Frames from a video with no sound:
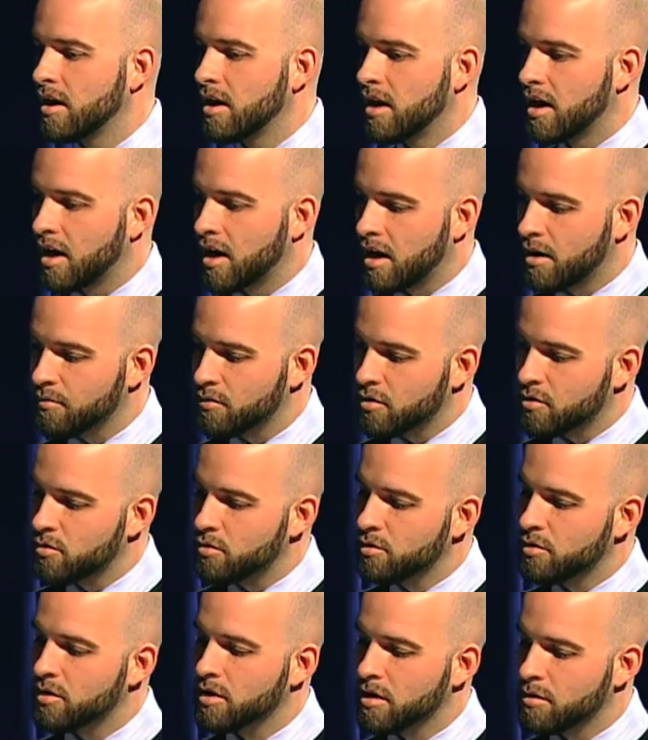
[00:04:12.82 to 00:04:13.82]
Um, the
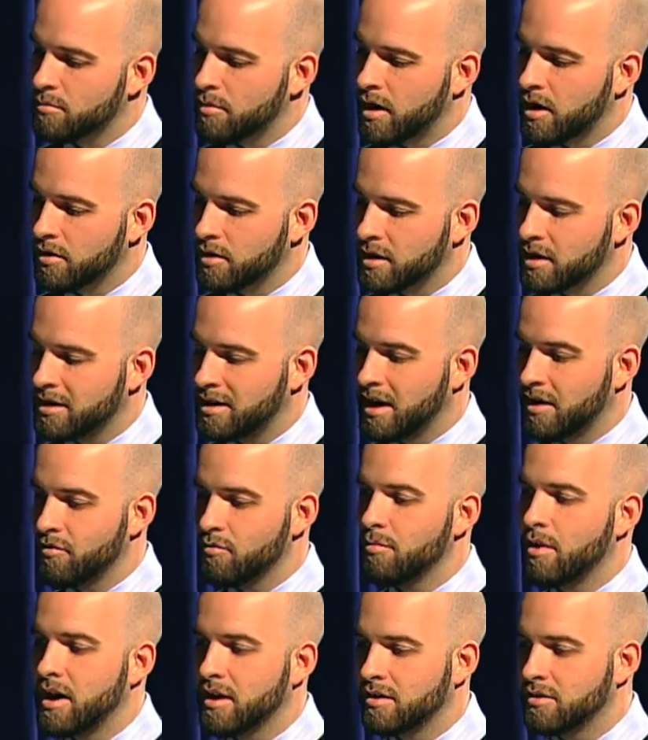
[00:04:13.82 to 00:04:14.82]
cool thing about it is
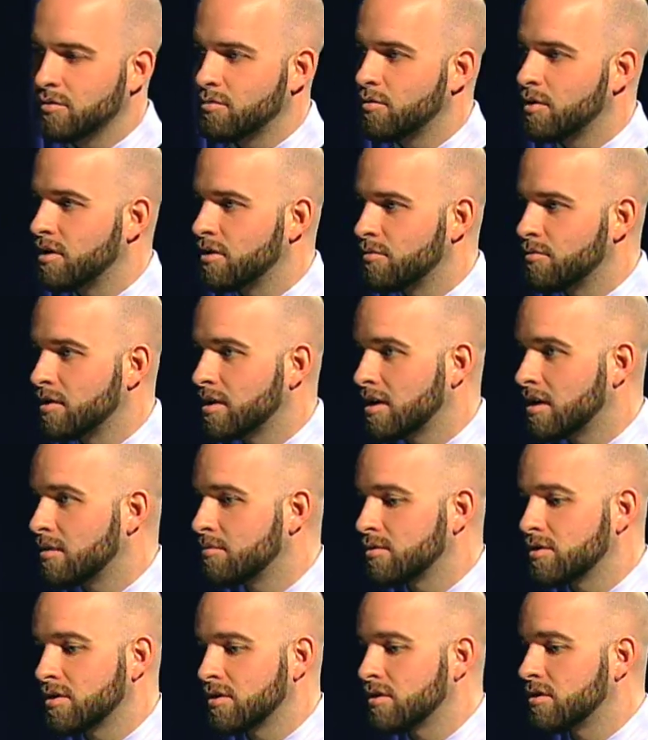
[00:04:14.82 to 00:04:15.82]
everybody's a winner when it
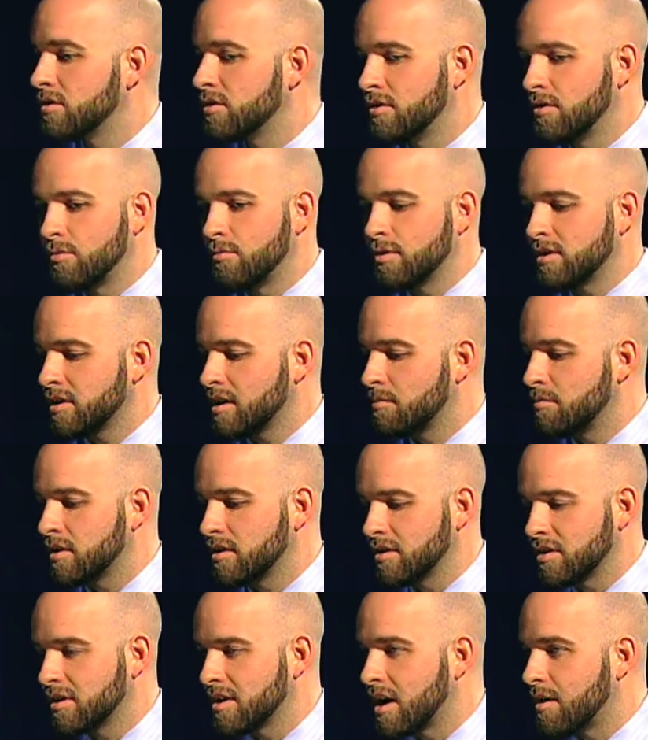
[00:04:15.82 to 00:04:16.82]
comes to you know once they make
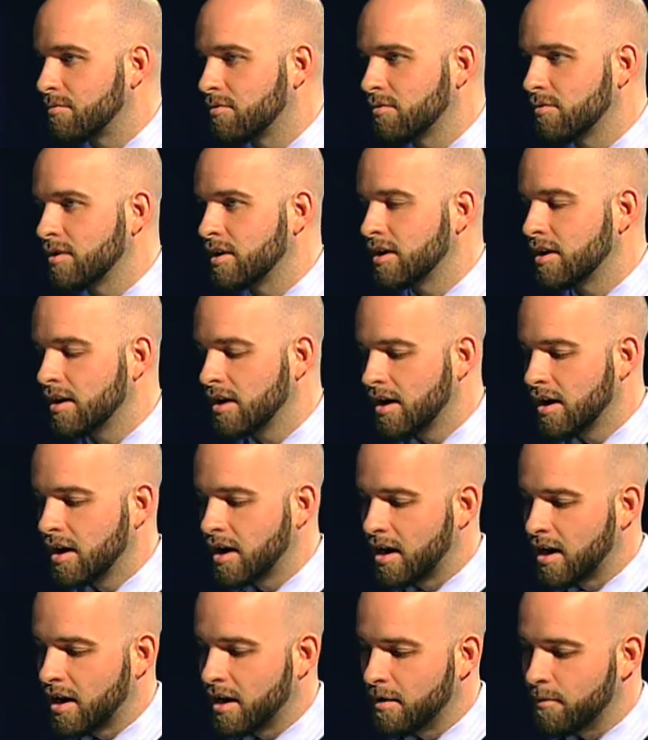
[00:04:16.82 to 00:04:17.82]
the top three.
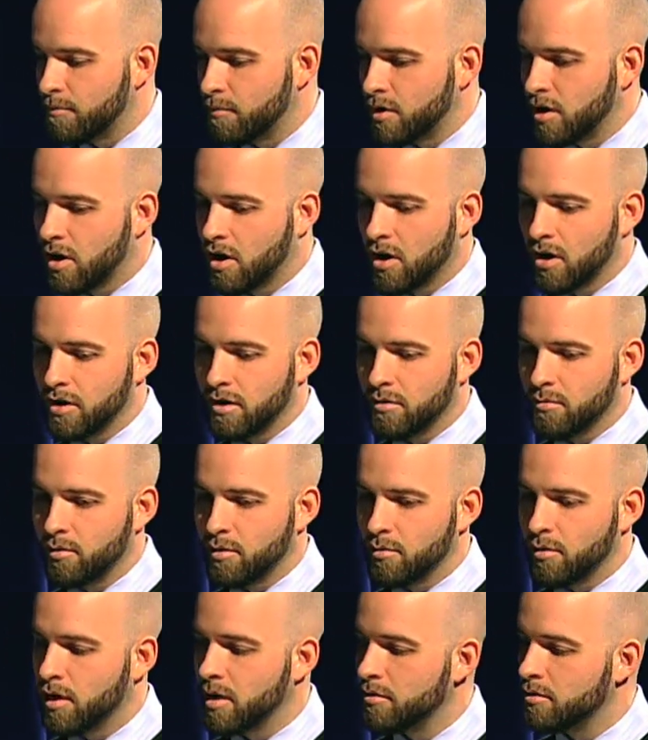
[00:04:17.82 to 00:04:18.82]
Um, we are we
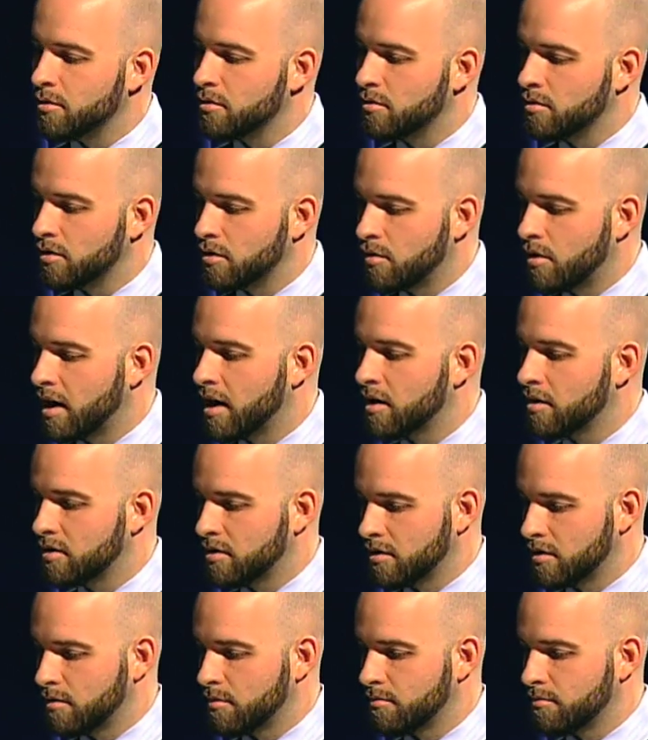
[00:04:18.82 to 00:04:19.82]
were able to acquire
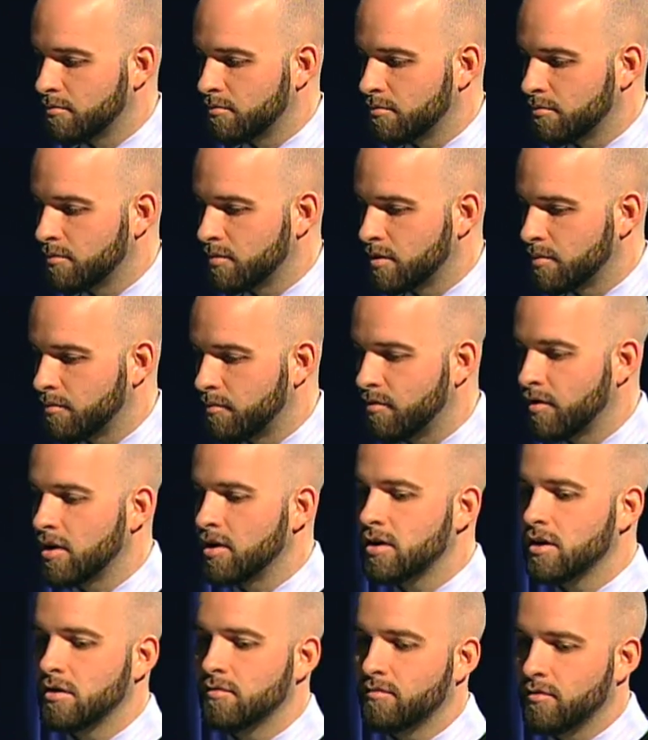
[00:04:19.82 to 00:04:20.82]
some some
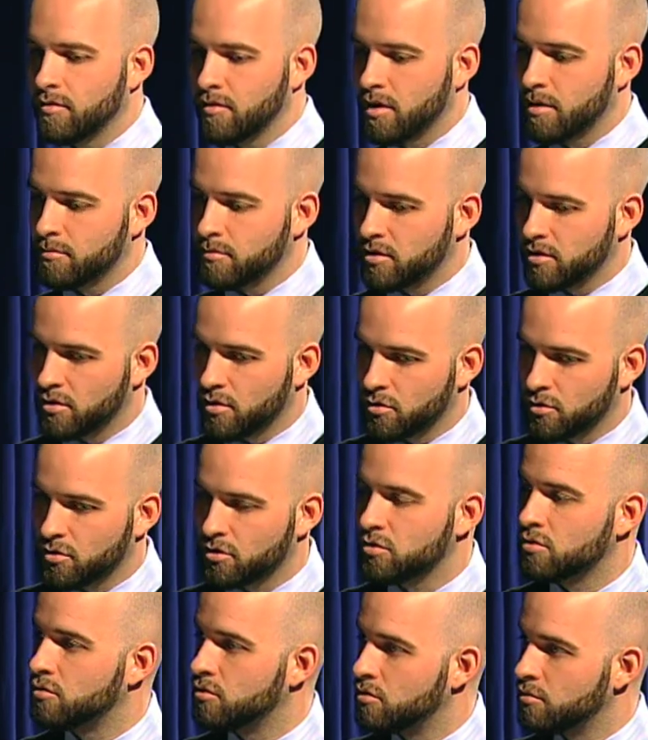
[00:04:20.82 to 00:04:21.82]
funding for them to go to
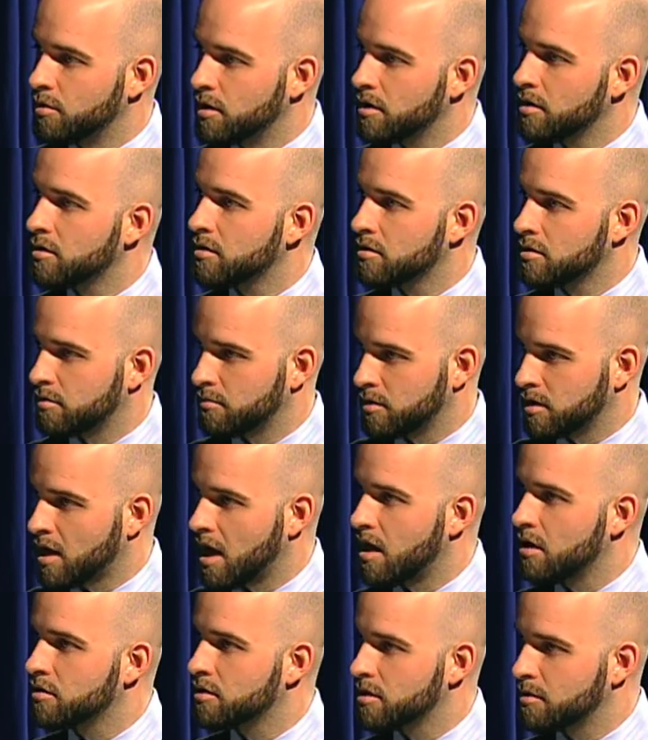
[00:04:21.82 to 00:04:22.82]
school with some mm -hmm.
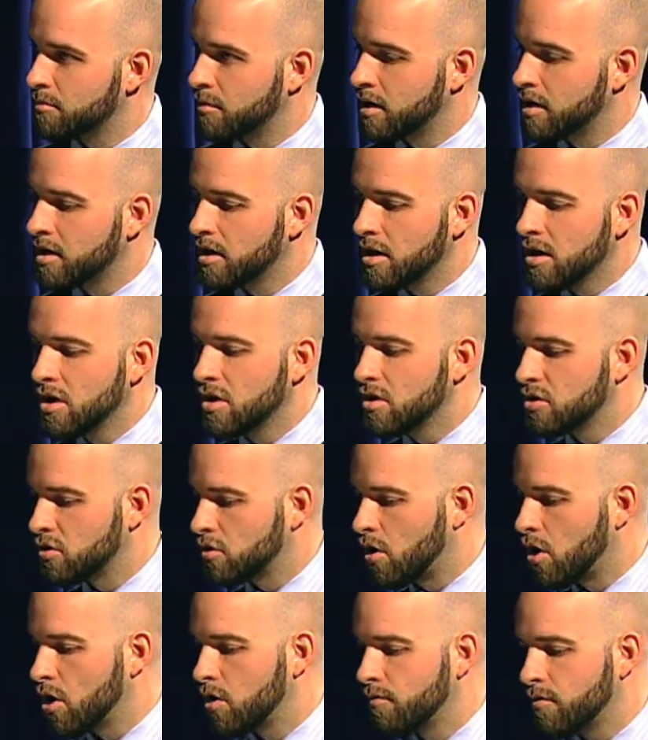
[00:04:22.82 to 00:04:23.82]
scholarship money. So
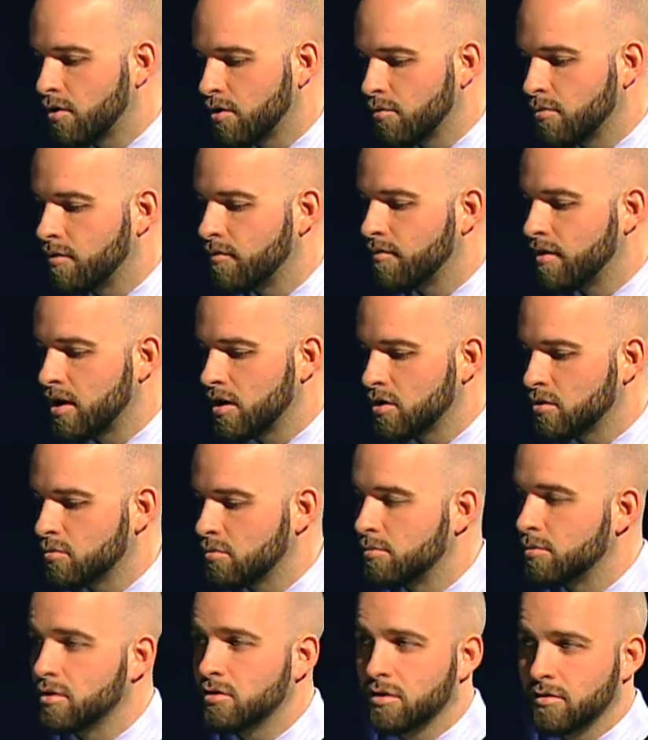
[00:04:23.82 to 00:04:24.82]
all of our three finalists will
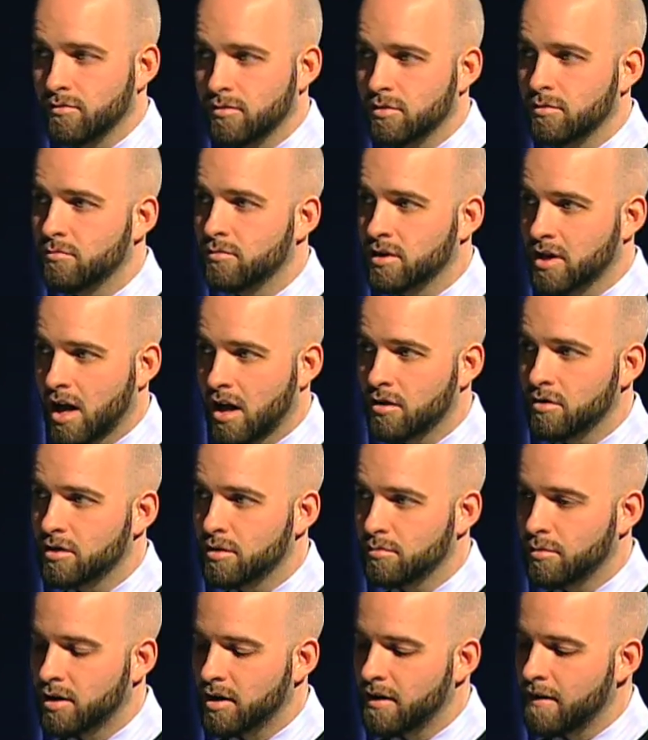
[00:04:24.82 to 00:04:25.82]
be receiving some
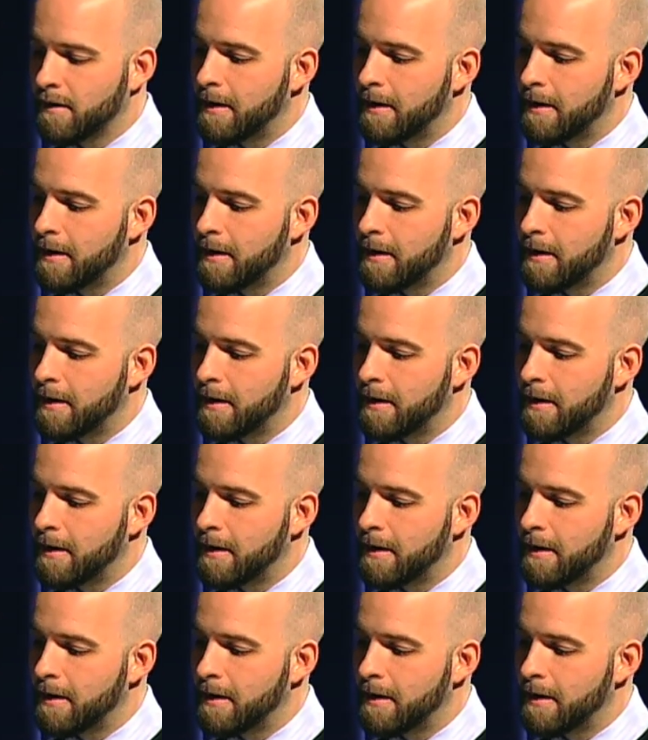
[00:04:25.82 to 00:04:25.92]
scholarship money.